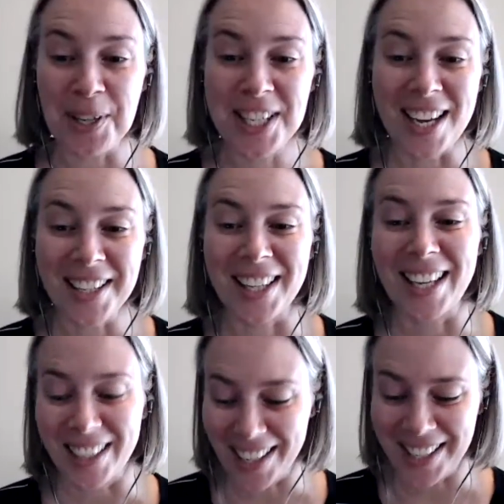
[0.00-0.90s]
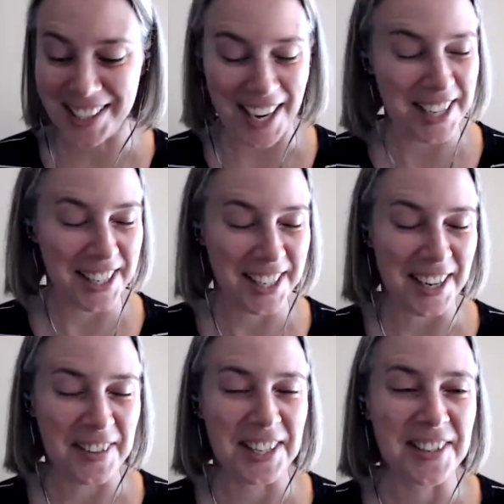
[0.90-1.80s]
calculator. It's actually kind
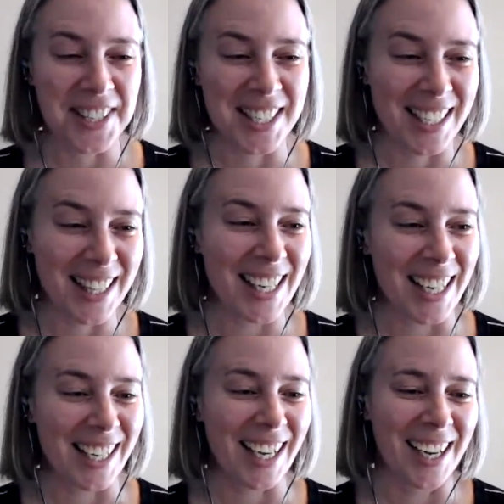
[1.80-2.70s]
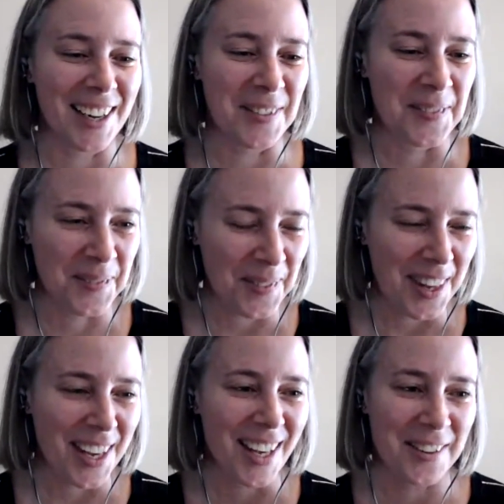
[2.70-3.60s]
of an interesting thing.
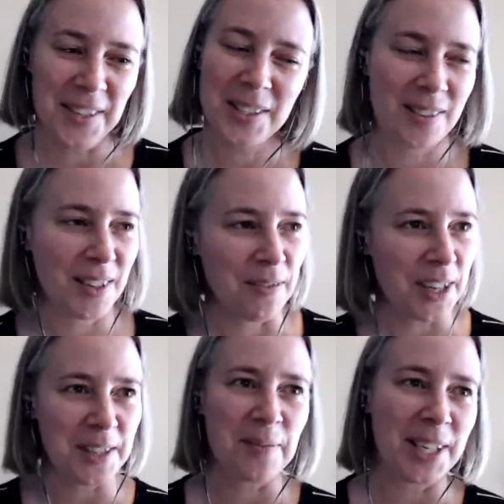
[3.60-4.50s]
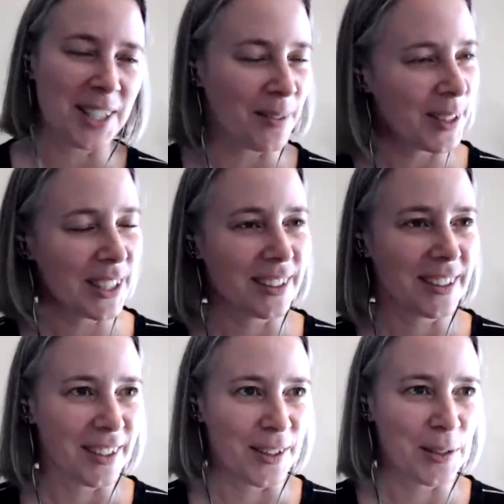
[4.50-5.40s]
It was invented by someone
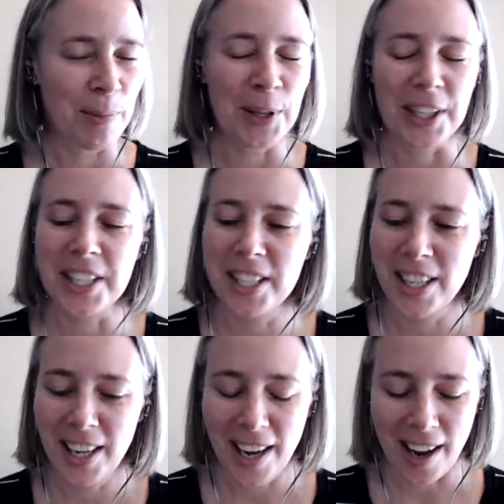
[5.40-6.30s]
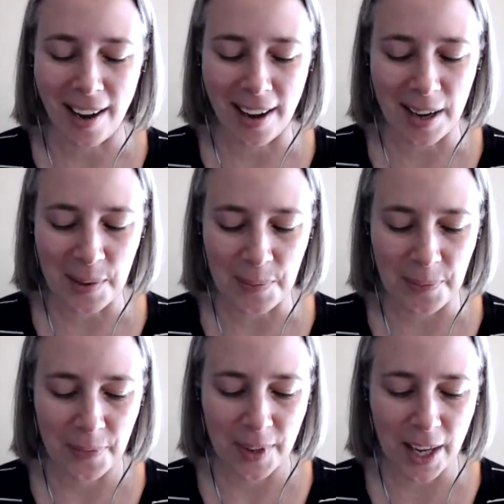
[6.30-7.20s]
who's Polish,
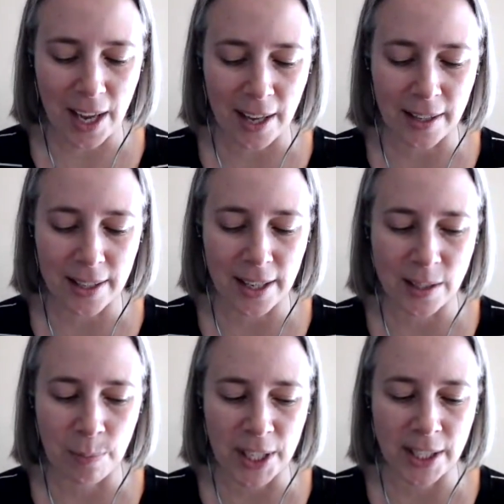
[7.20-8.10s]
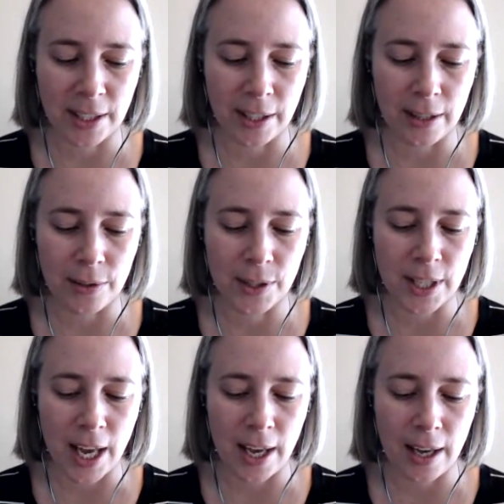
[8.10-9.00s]
and it's basically you
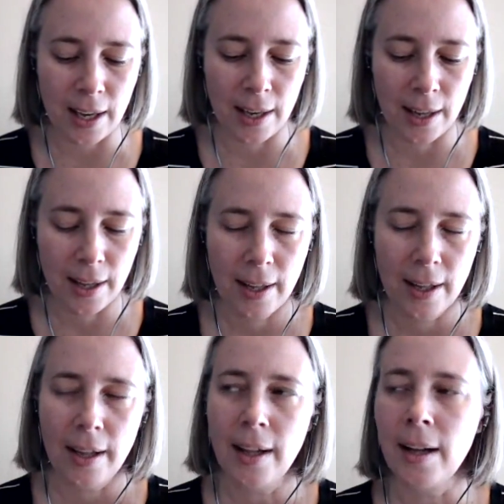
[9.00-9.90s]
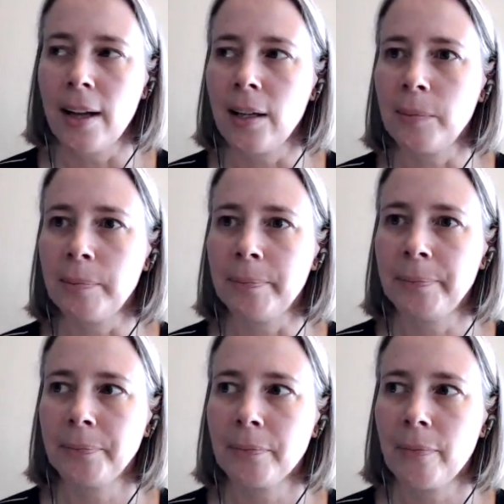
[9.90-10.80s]
say
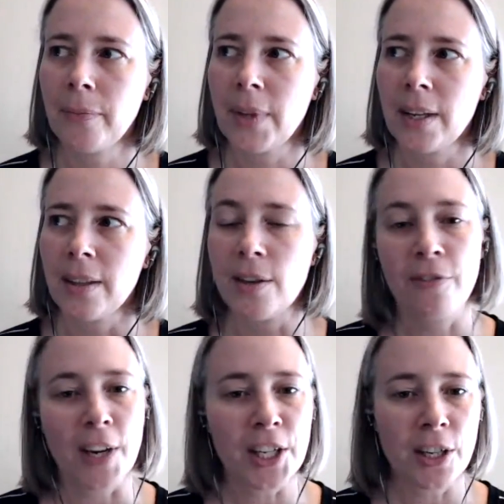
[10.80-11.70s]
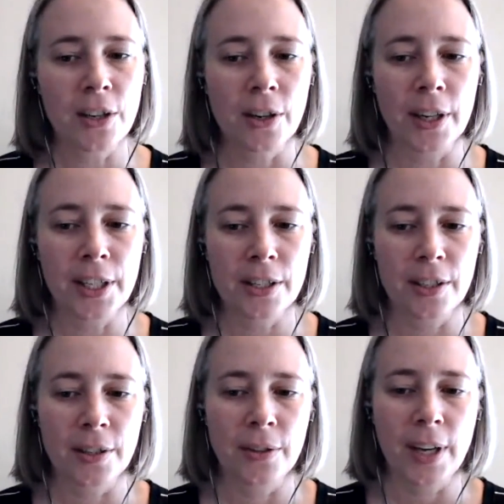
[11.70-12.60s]
the function you're going to
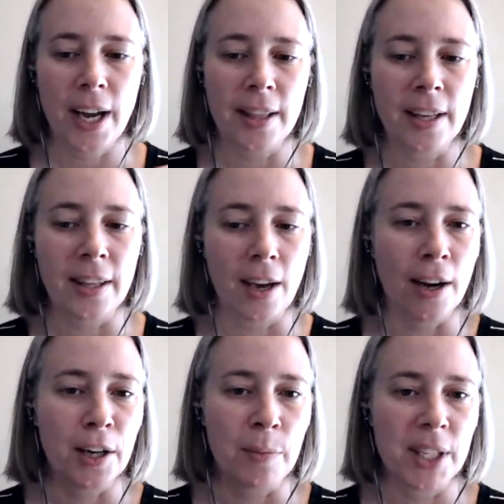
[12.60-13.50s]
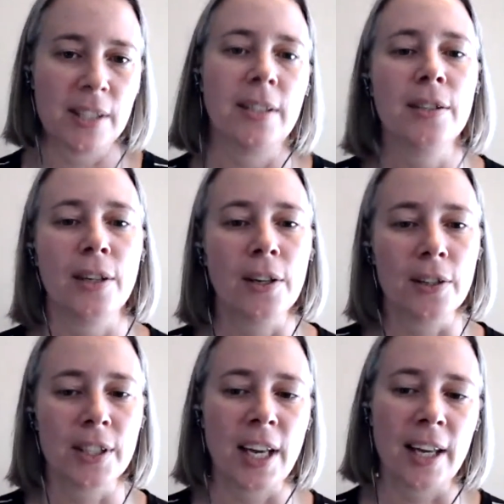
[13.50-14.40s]
do and then the arguments. So you'll
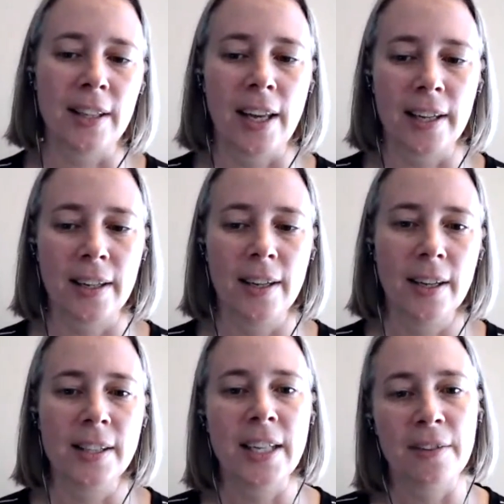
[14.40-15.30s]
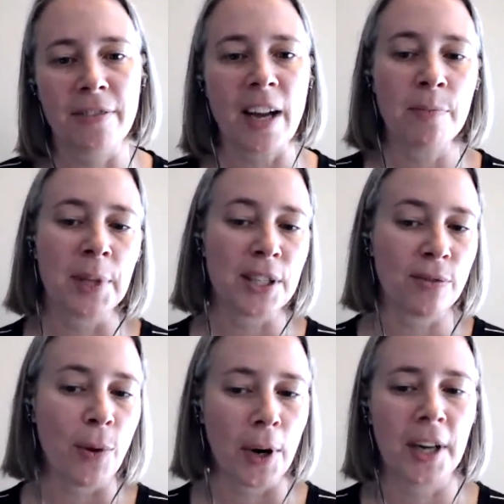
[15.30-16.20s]
say like instead of 5 +
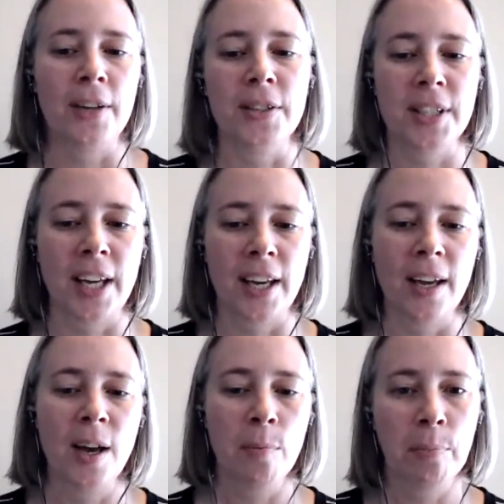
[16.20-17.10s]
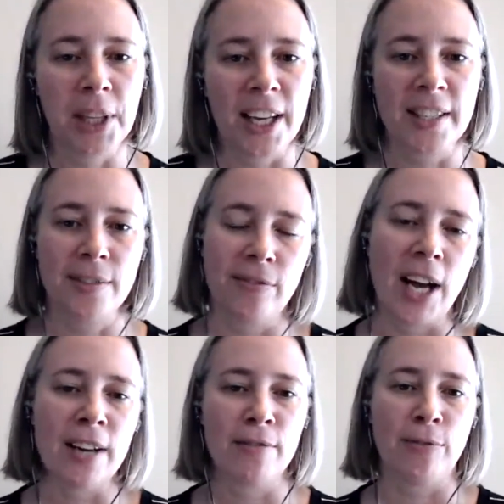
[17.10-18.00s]
4, you'll say
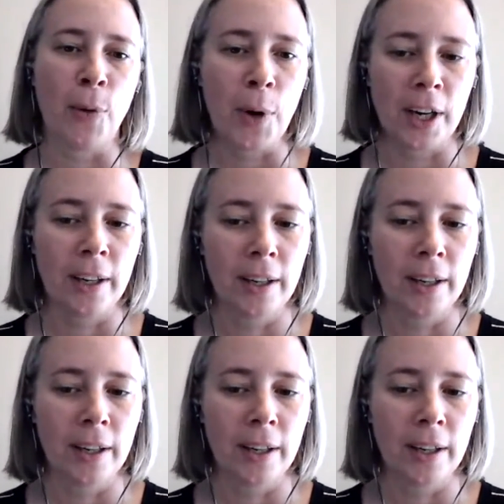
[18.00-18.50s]
+5 4.